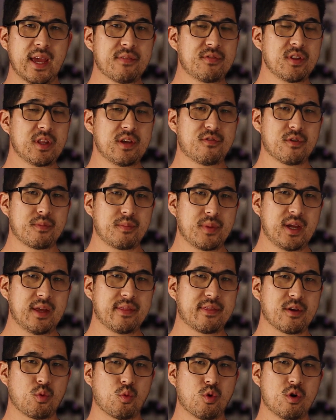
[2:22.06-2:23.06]
Thankfully for
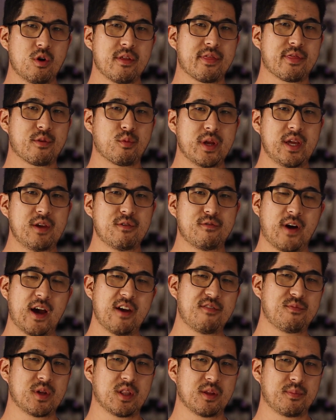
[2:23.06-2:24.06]
me, there were 3
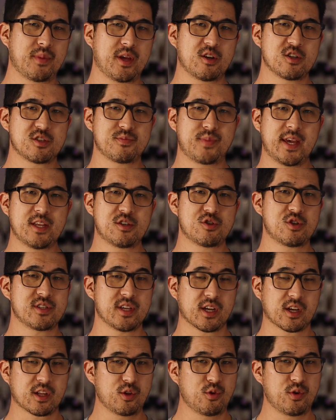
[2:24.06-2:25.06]
5mm
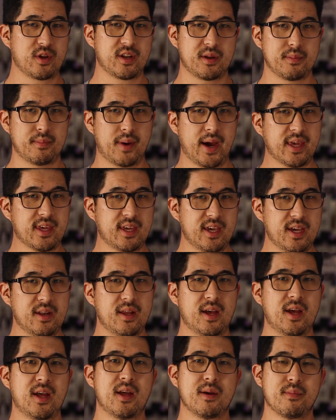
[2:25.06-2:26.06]
spacers included in my
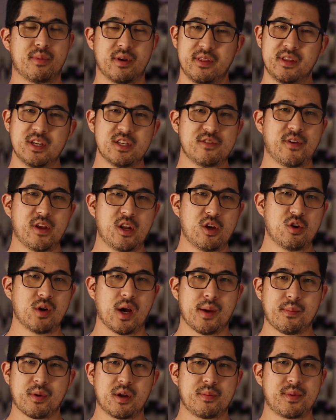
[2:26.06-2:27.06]
kit, but in this
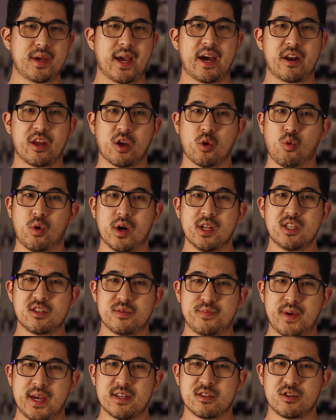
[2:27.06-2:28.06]
video, I'm going to be adding one
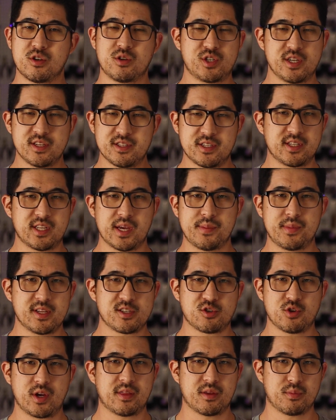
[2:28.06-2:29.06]
spacer just to
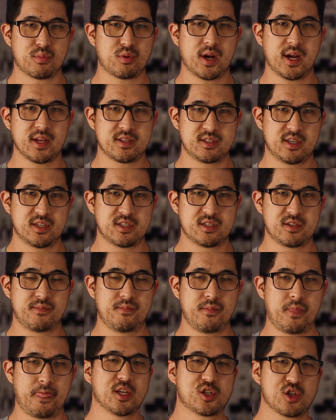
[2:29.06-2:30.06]
demonstrate the process.
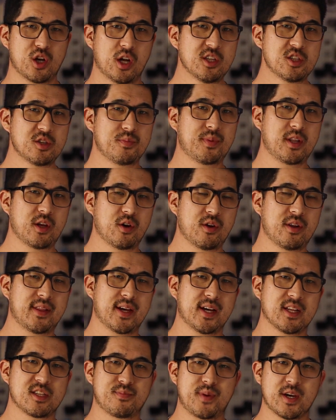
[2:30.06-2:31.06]
It should also be noted
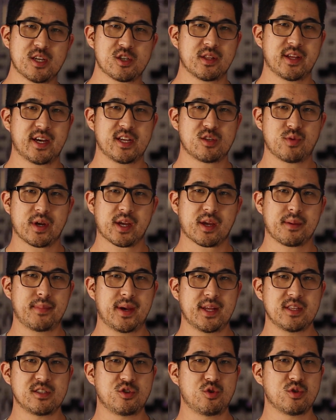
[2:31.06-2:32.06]
that Specialized
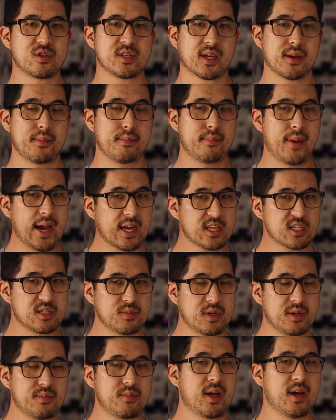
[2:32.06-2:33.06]
recommends using a
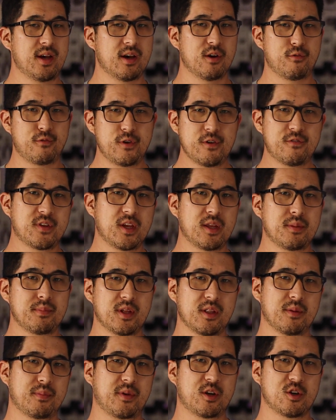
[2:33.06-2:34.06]
maximum of 15
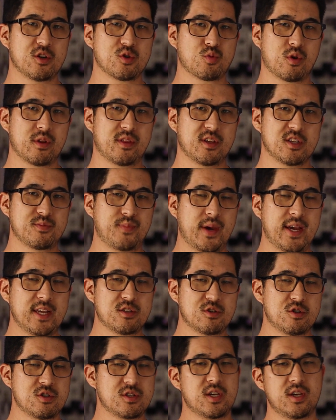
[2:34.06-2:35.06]
millimeters worth of
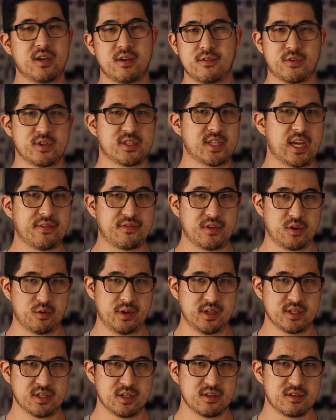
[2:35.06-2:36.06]
spacers for safety
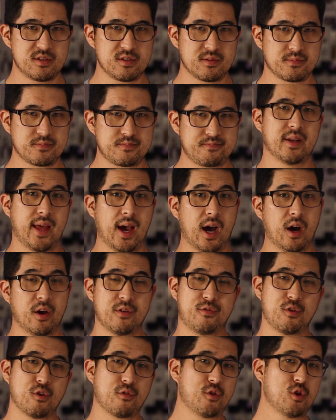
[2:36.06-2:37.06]
reasons. Now,
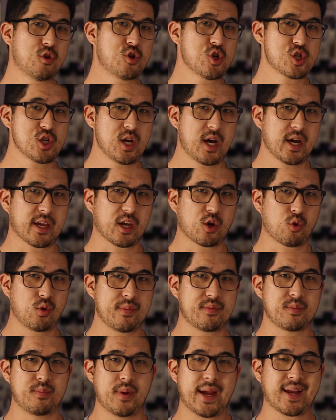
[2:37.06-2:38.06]
if your FutureShock
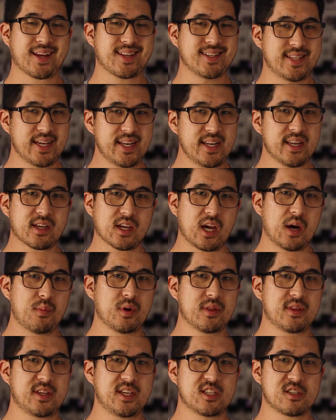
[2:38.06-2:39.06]
equipped bike didn't
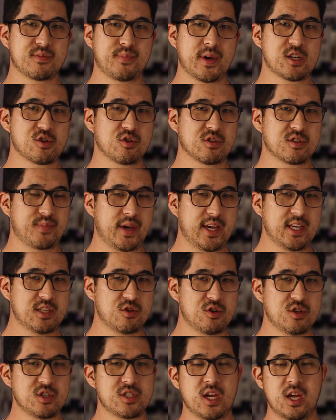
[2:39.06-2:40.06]
come with these special
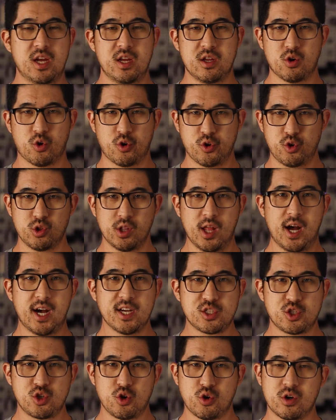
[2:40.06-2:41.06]
spacers, or you
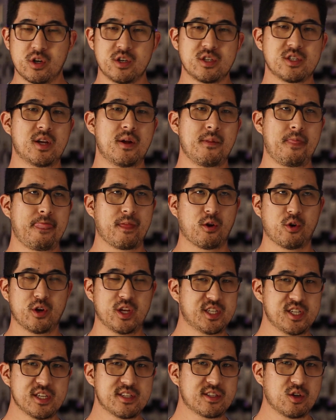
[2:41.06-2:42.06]
lost yours, or
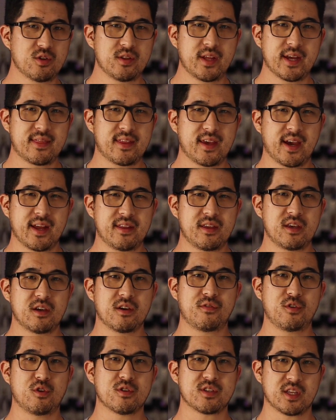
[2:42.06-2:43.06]
you just don't like the
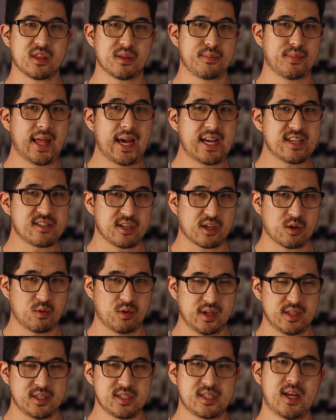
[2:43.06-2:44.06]
idea of using the plastic
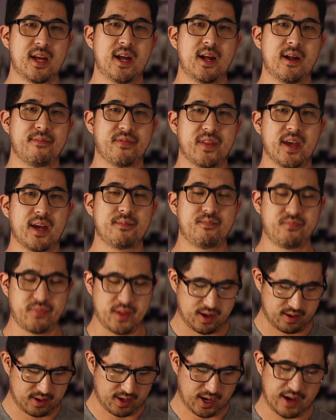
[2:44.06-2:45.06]
ones, then
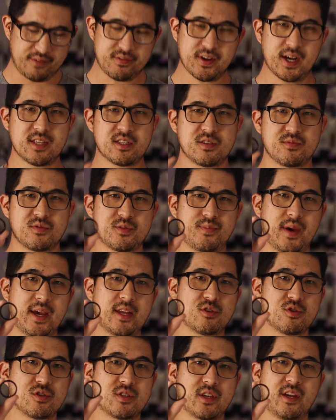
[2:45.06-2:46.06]
I've got some
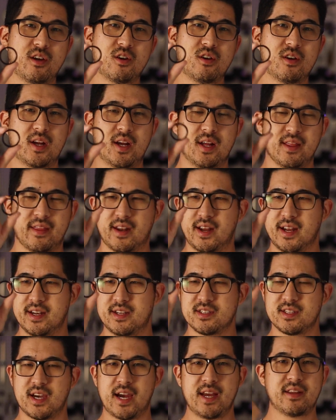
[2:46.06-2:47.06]
spacers here that I
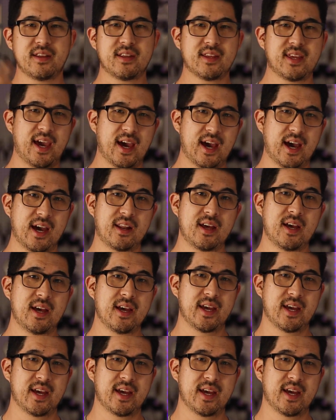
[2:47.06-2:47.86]
designed in CAD